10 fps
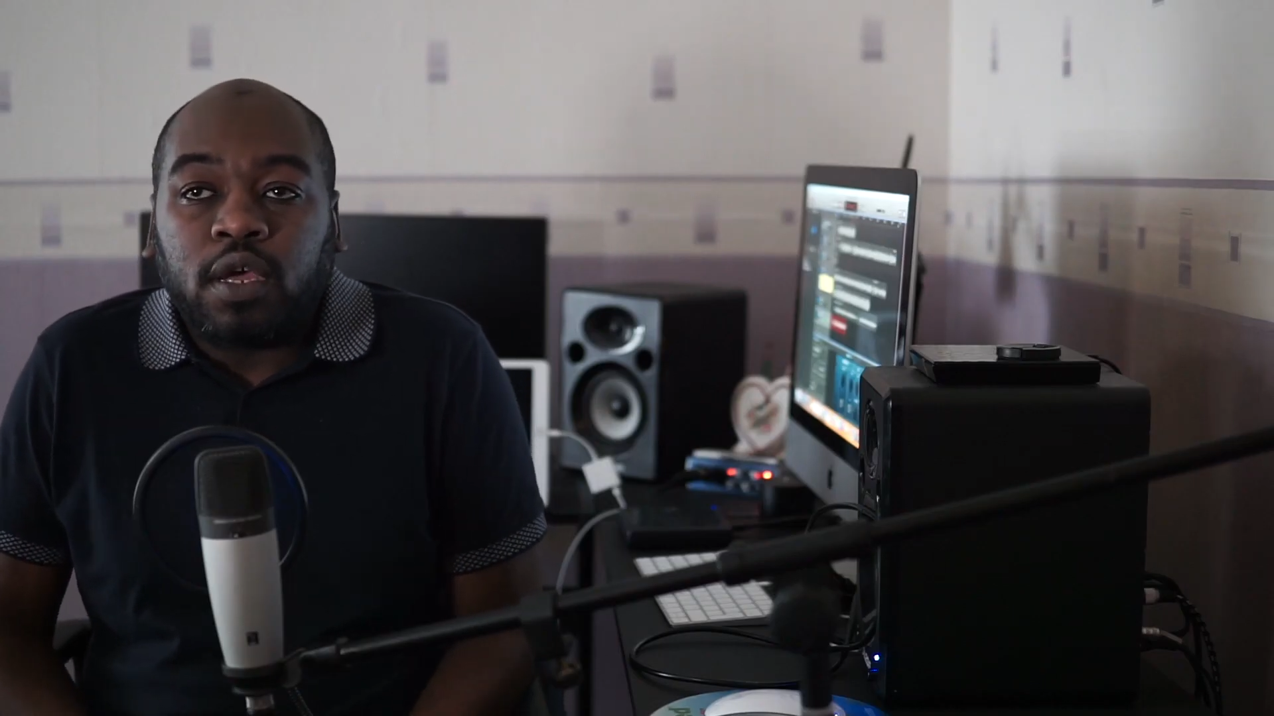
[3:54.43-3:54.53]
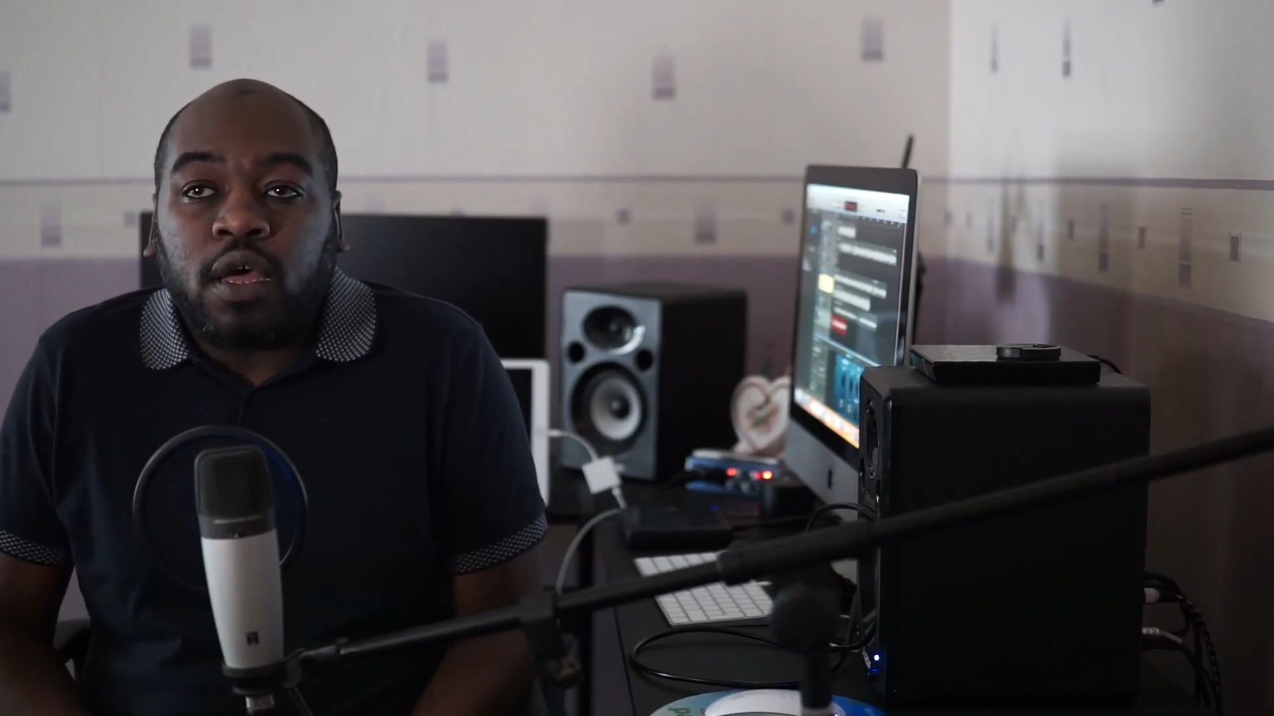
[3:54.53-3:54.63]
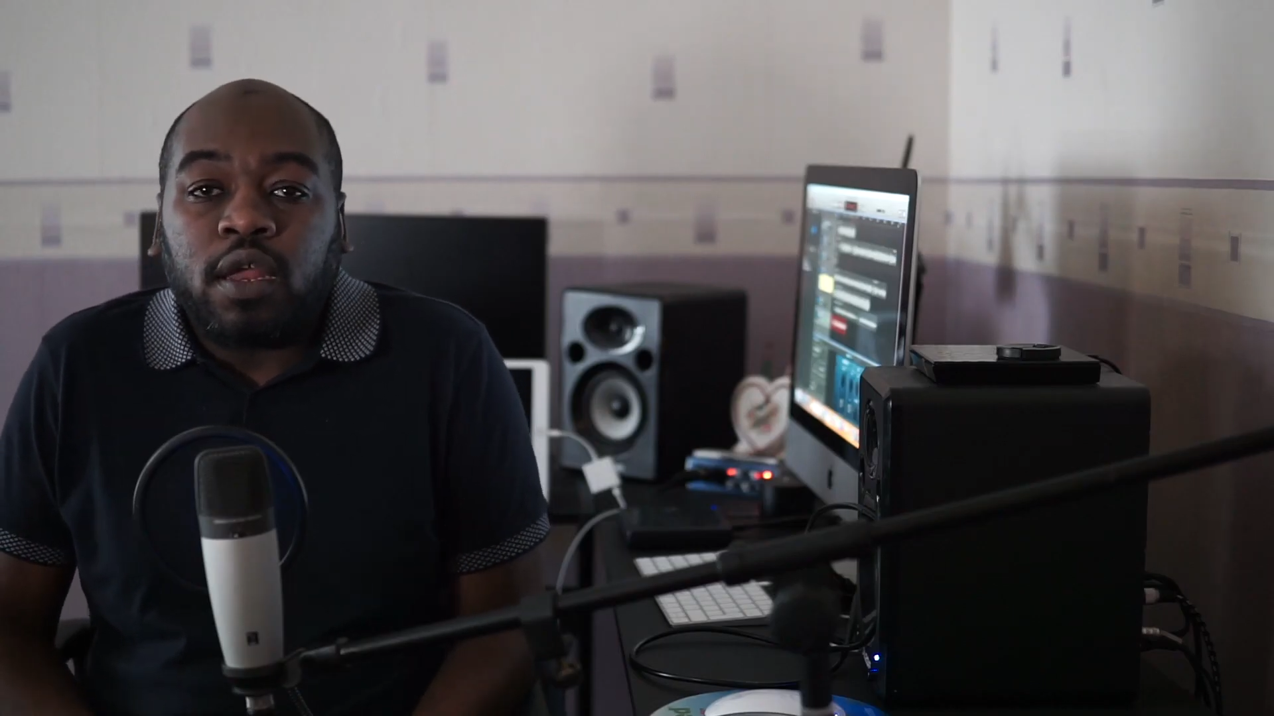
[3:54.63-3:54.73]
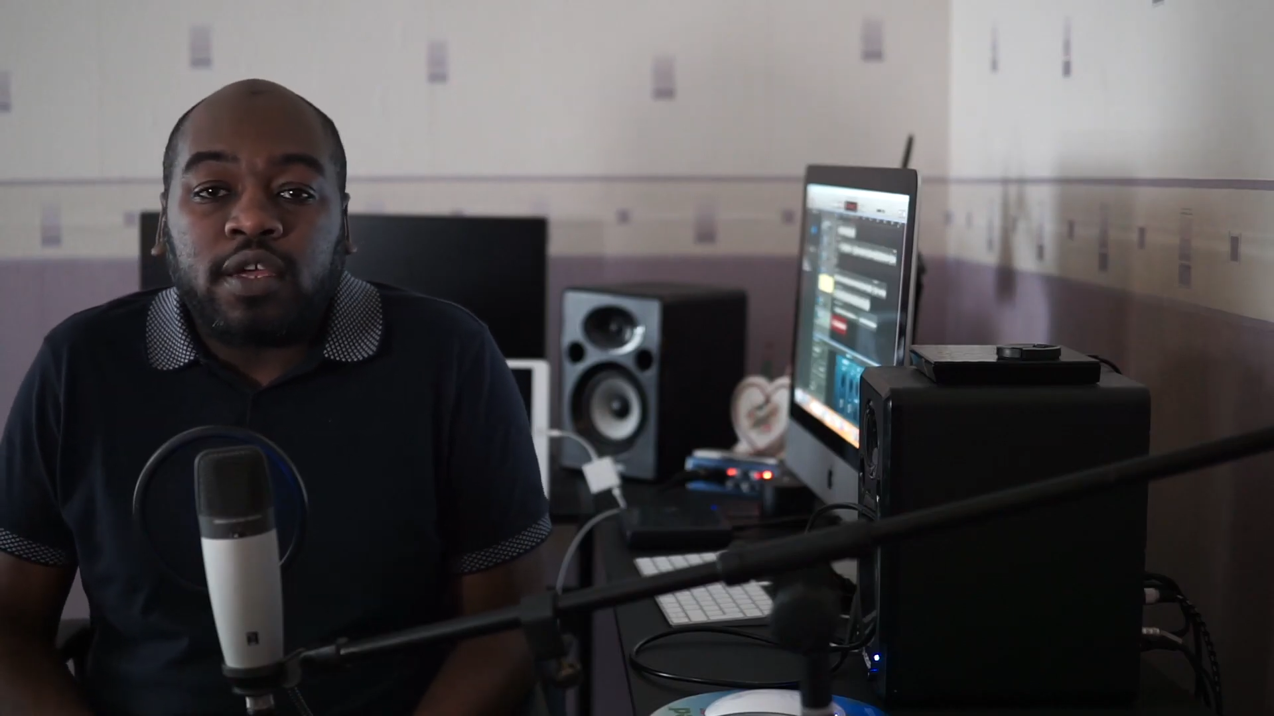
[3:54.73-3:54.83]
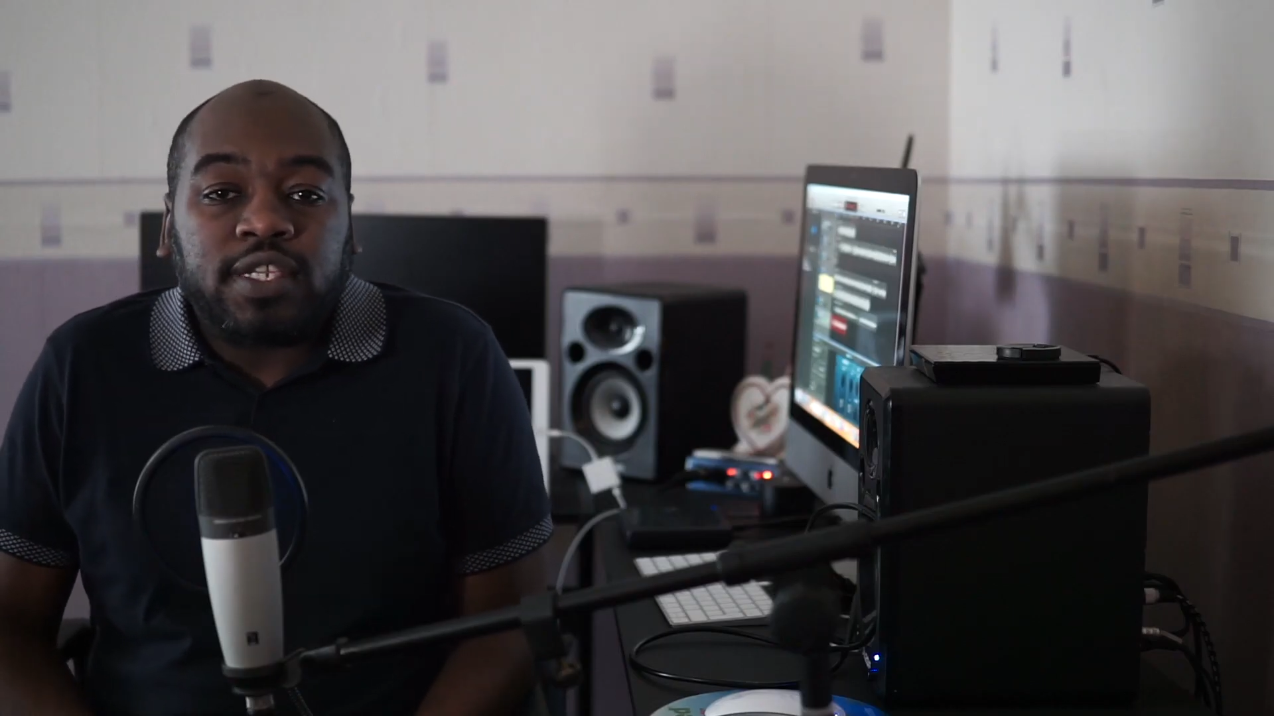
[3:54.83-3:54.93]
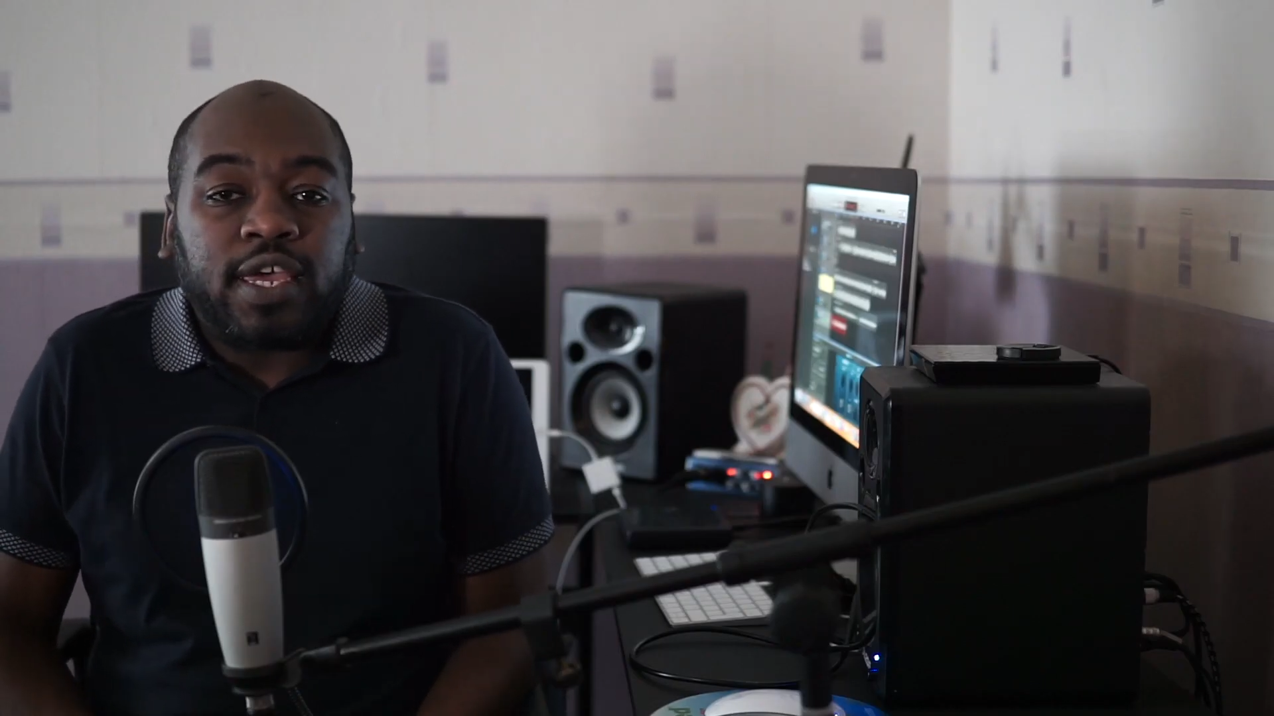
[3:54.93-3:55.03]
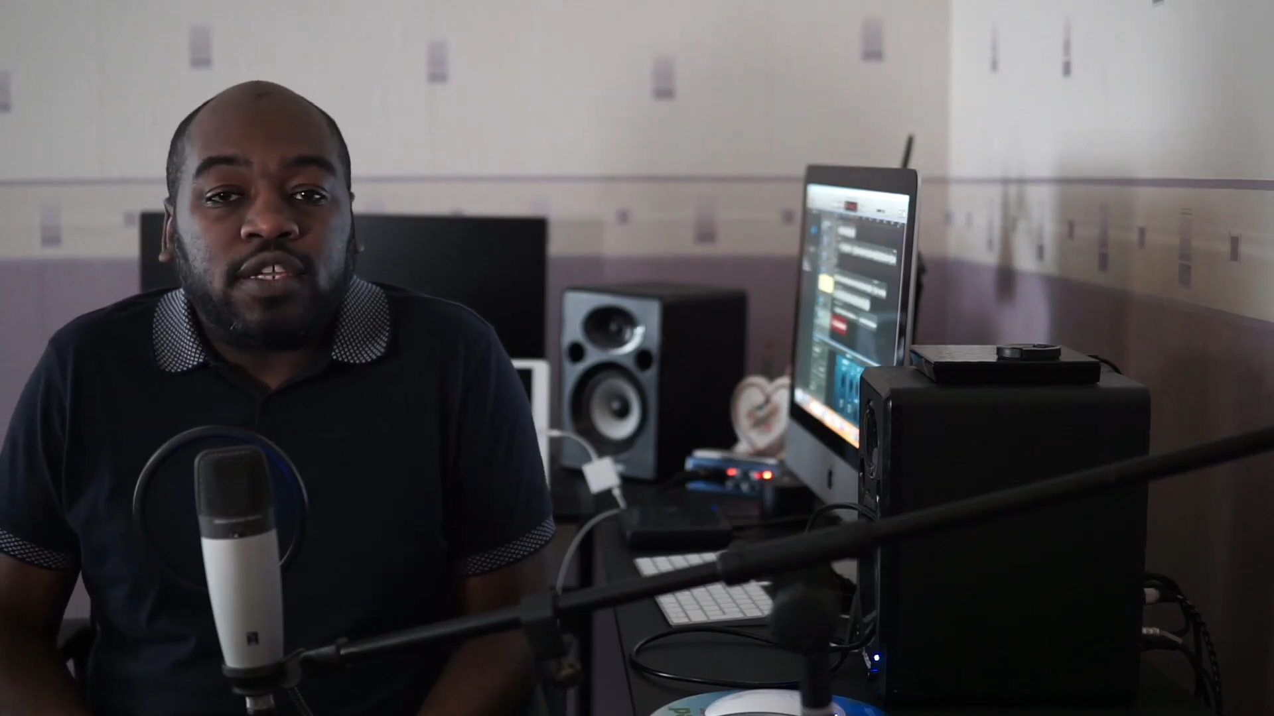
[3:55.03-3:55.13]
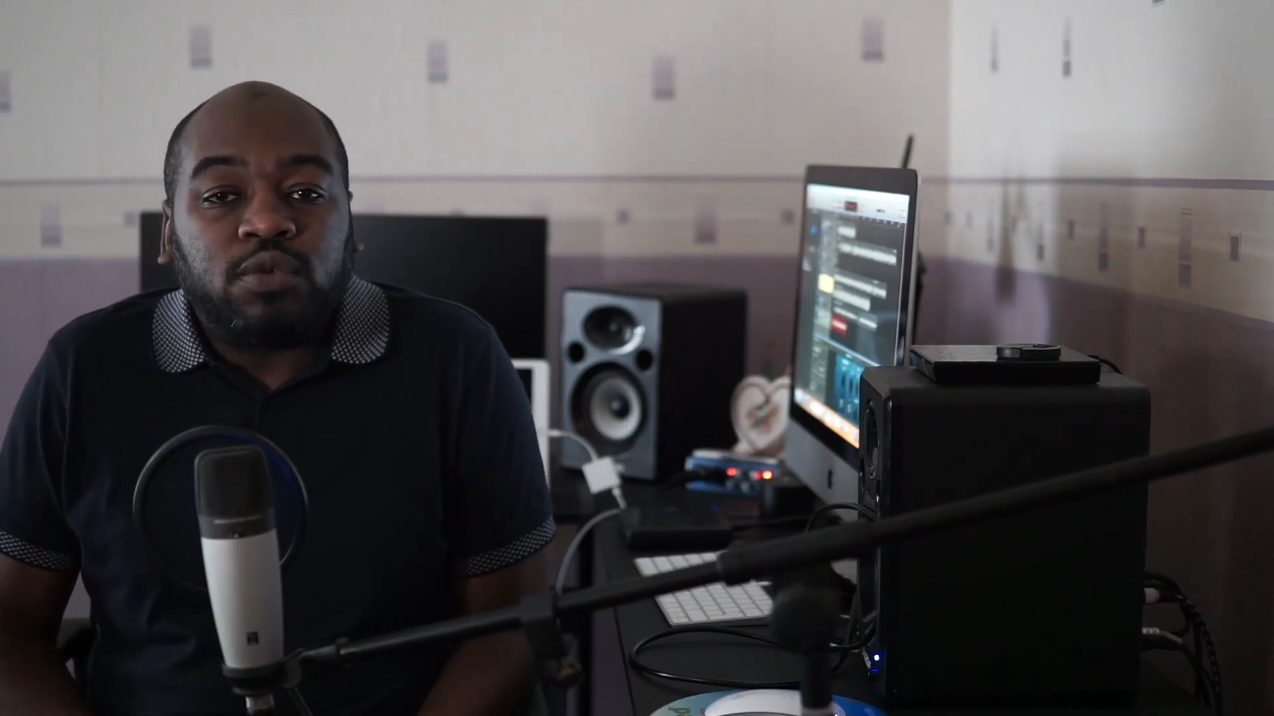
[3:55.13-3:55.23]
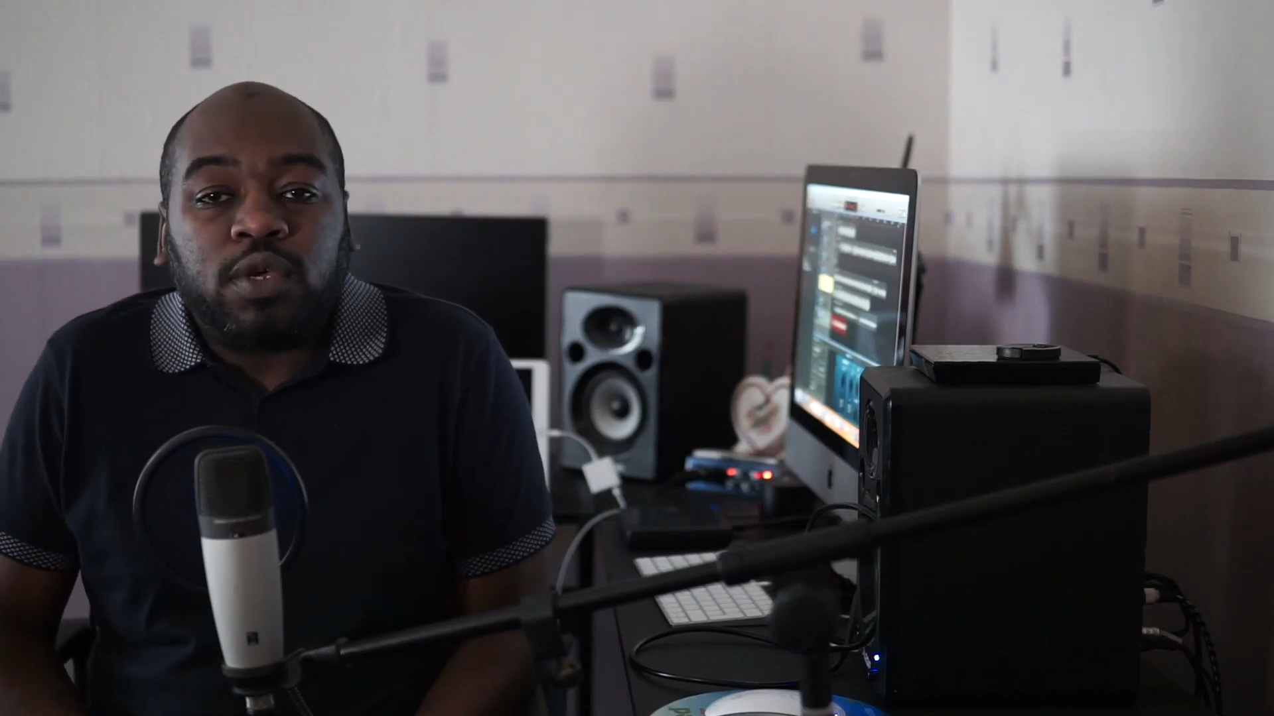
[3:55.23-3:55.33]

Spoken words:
a lot of times